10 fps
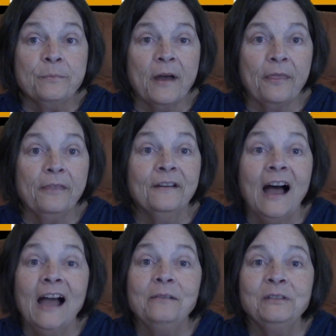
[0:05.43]
Month,
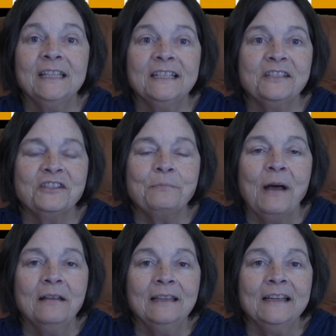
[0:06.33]
I would like to
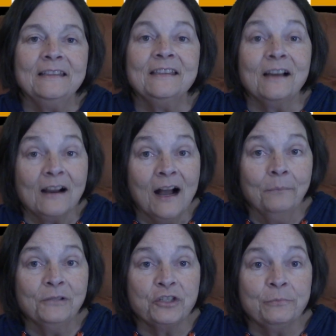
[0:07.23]
spotlight the
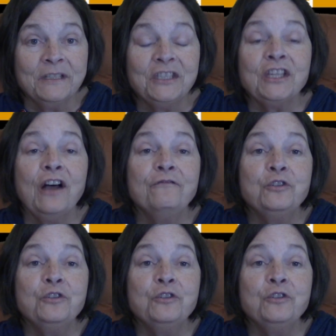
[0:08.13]
accomplishments of